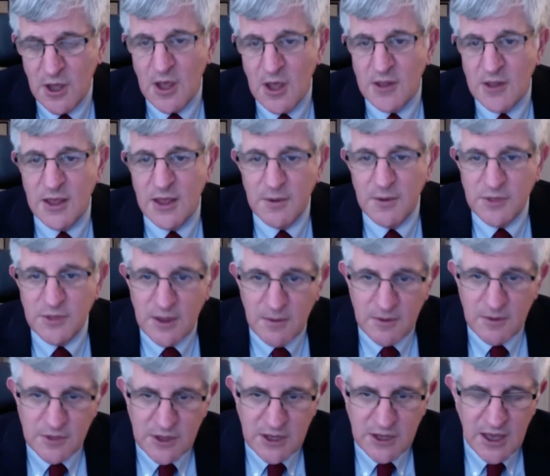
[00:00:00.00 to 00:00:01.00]

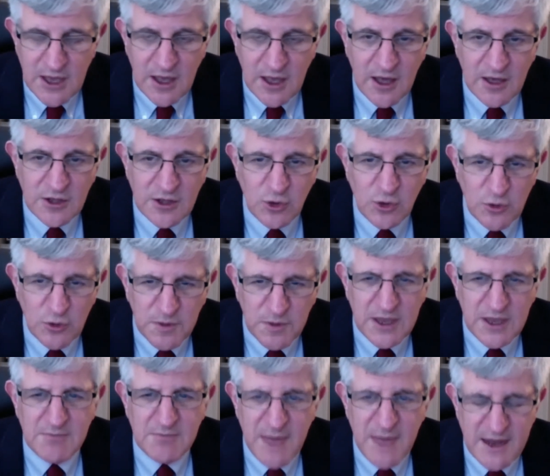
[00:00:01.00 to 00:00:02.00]
The
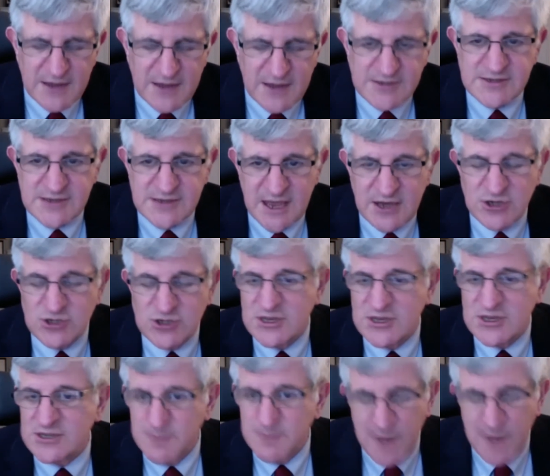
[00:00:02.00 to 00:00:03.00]
European Medicines Agency
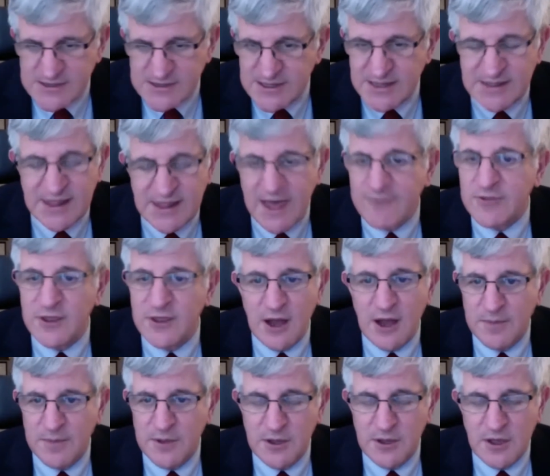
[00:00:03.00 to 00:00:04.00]
has basically left it
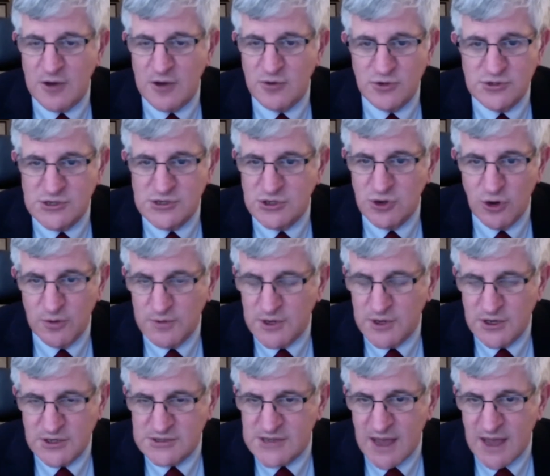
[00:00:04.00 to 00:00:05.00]
up to countries in Europe to
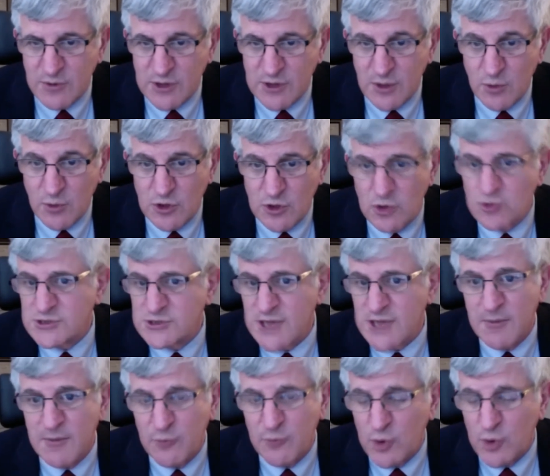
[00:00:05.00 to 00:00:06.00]
decide what they want to do,
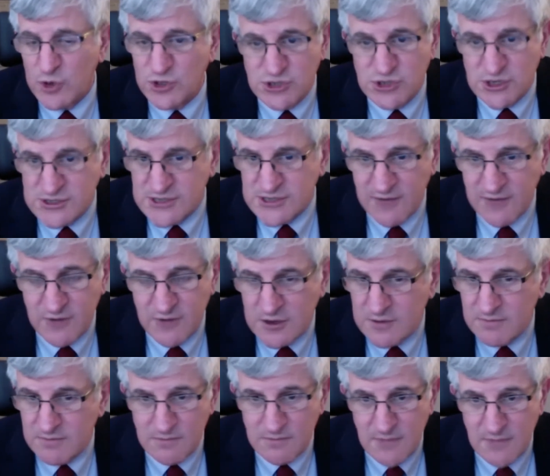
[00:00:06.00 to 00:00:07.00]
some of which just give it
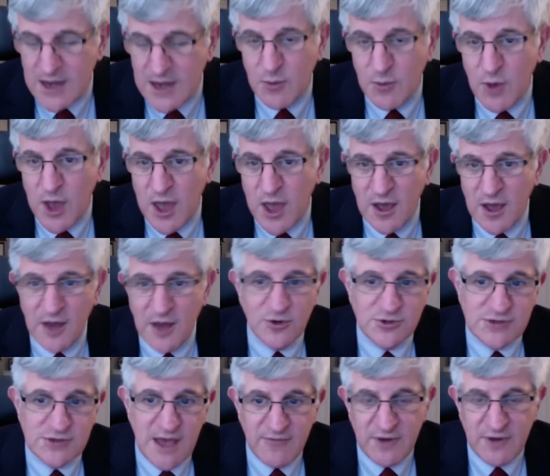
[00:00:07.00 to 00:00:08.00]
anyway,
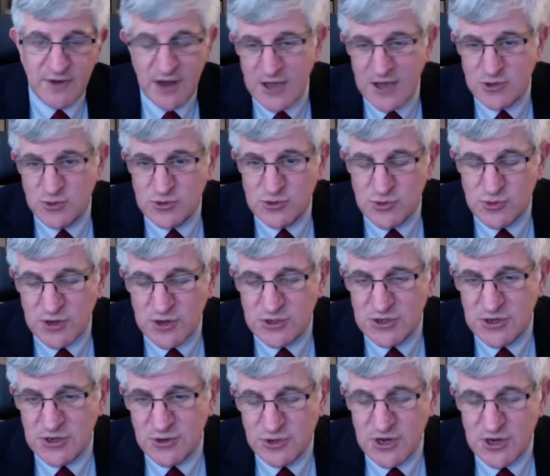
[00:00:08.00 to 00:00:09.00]
others have an age
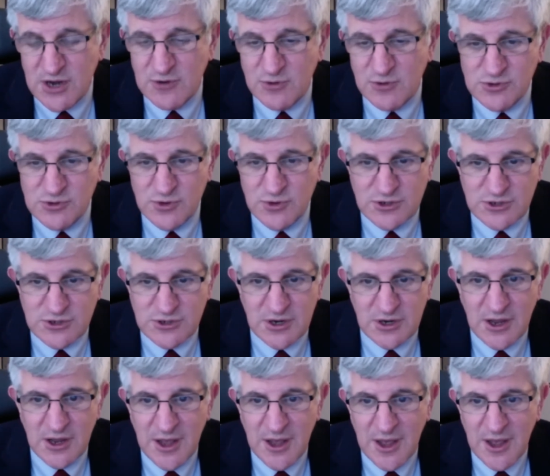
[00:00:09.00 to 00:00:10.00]
restriction or gender restriction.
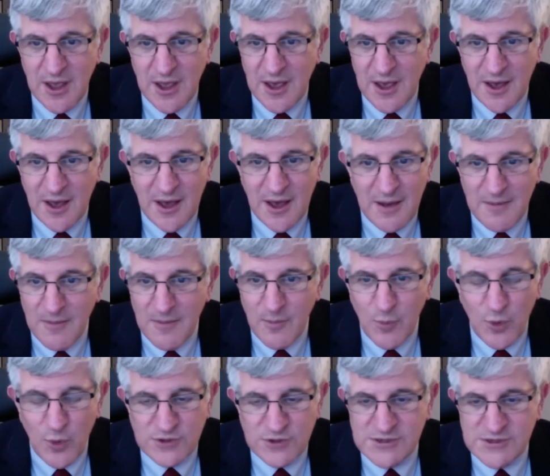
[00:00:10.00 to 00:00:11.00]

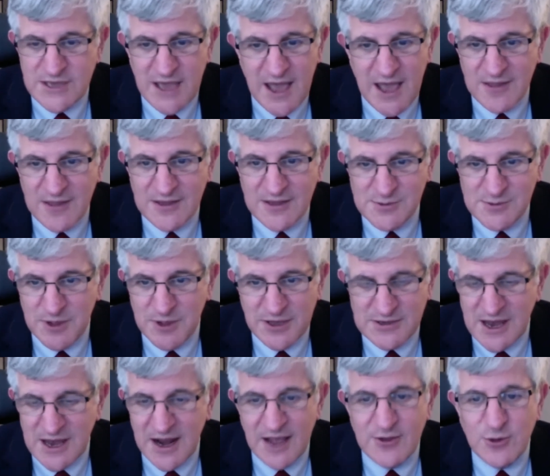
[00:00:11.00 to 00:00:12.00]
We'll see how this plays out.